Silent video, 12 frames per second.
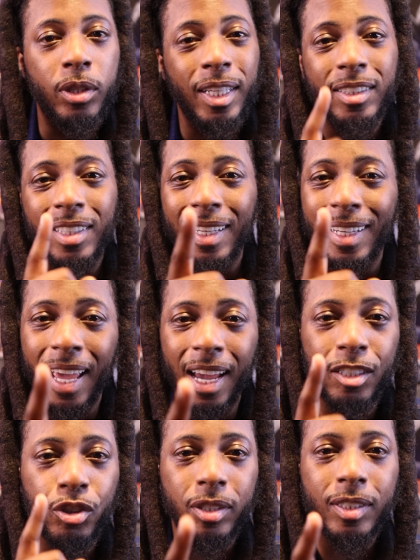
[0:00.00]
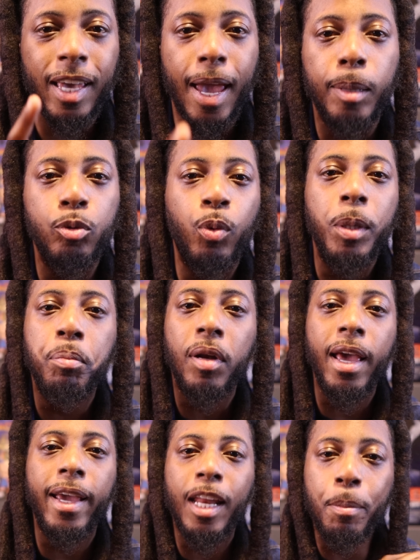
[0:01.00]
These are dangerous games we playing.